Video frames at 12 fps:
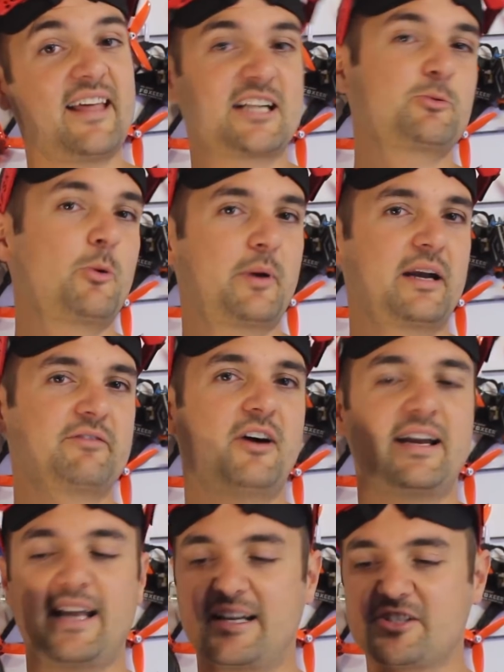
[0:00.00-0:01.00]
that's what we're going to
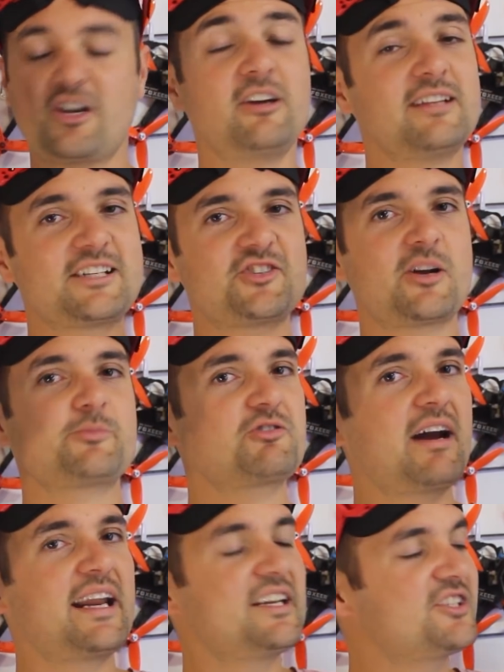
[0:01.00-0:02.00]
find out. So let's jump
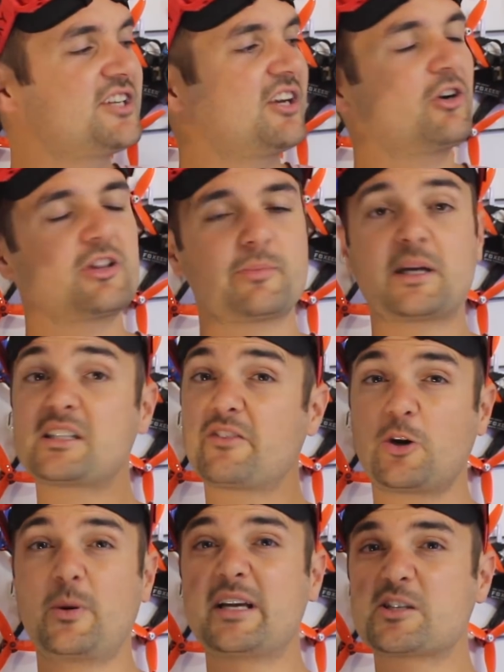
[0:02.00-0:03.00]
straight in, stick it on the bench,
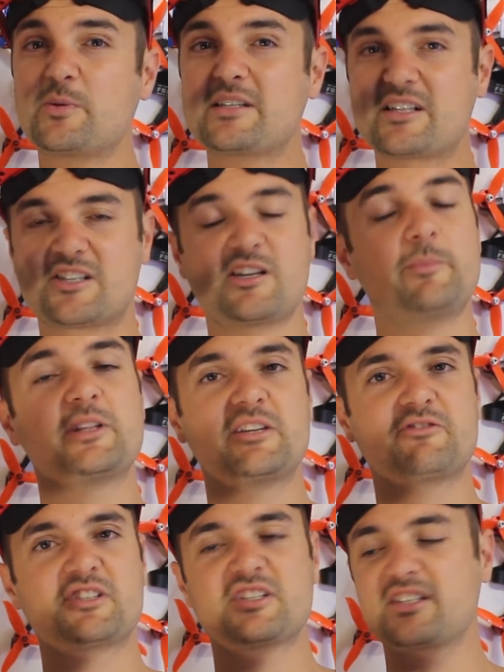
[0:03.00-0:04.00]
have a quick squiz at some of the
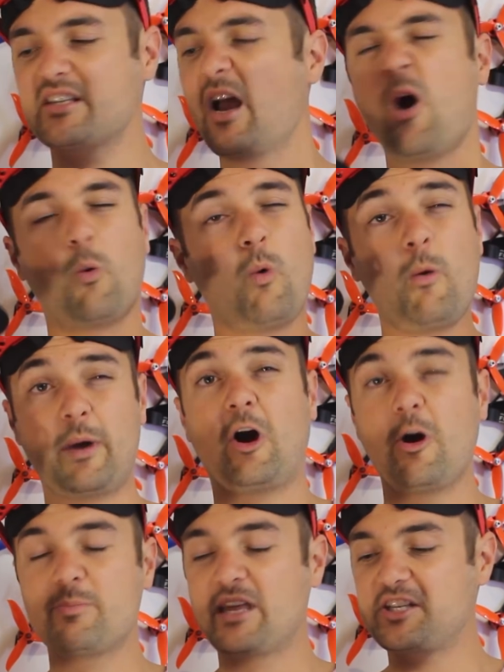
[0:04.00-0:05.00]
differences, what we
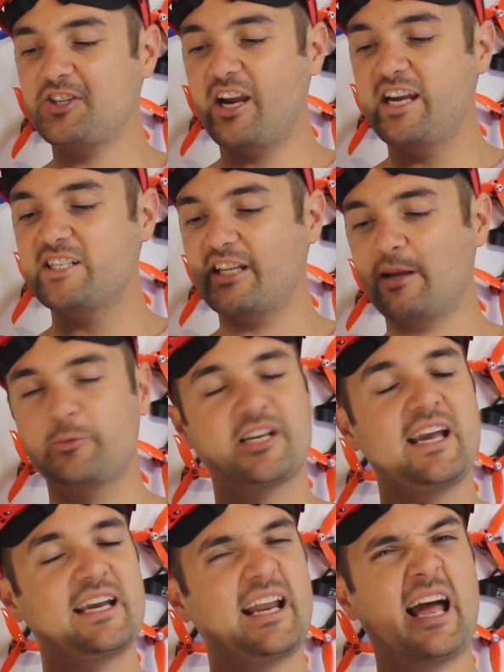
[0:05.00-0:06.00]
hope they change, and then we'll
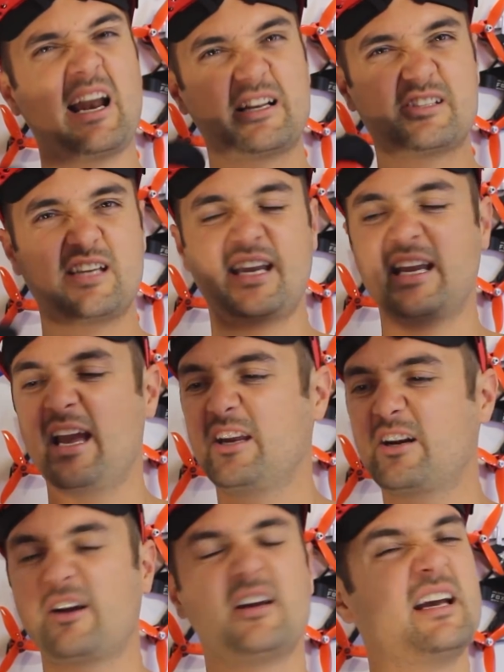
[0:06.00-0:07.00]
take it out and see,
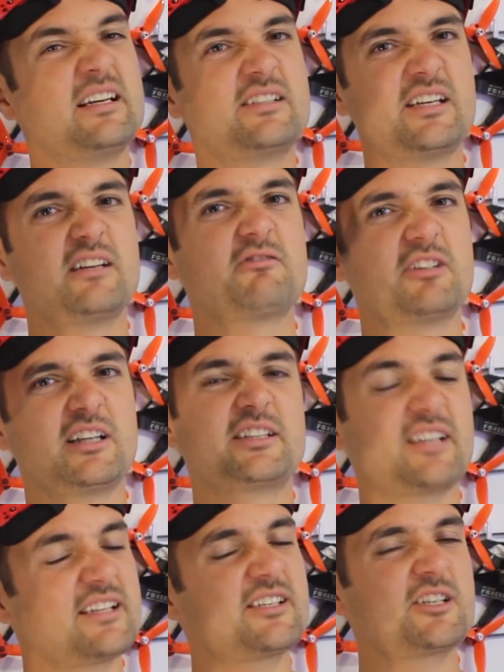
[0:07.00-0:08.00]
you know,
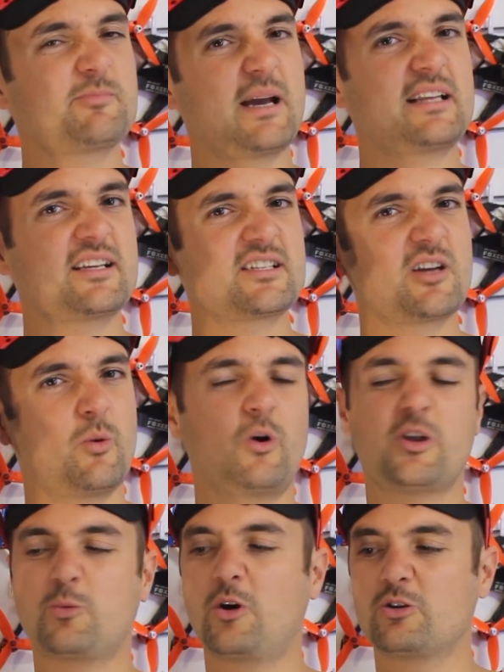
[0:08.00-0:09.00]
does this make this a
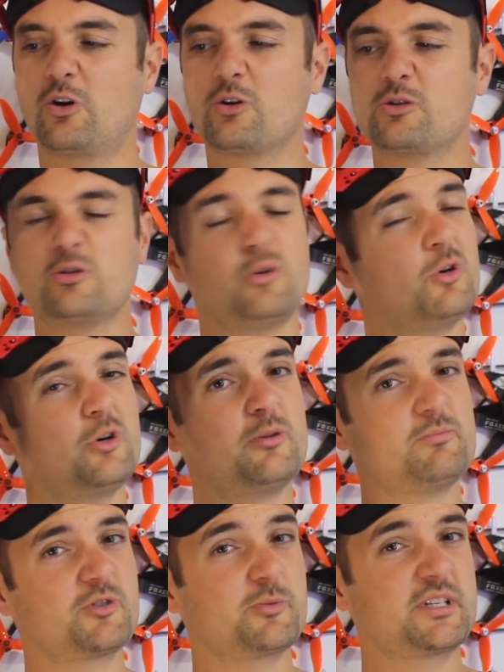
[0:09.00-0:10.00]
worthwhile goggle,
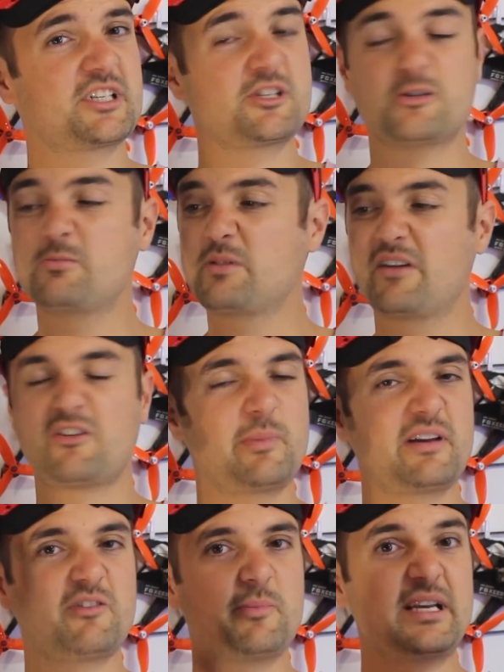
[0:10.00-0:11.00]
or should we still give it a
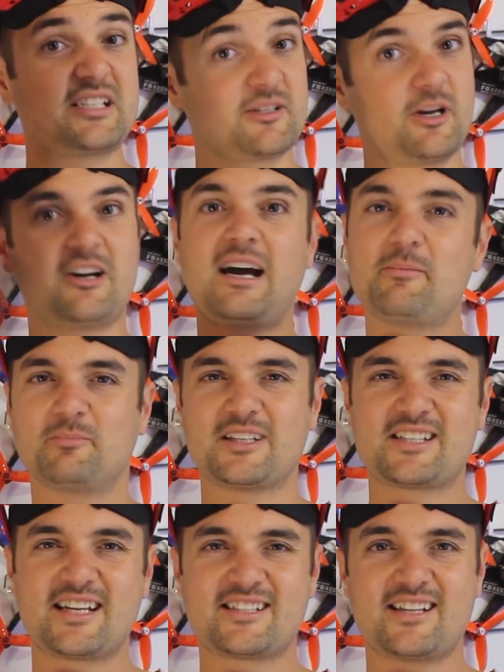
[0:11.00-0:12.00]
bit of a miss? Alright,
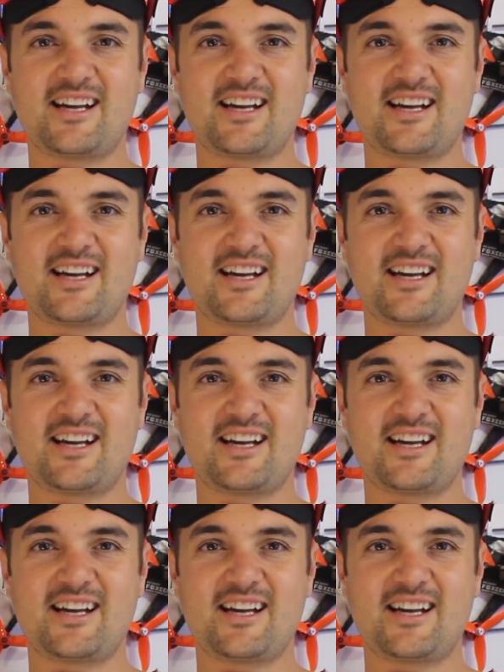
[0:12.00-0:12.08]
let's get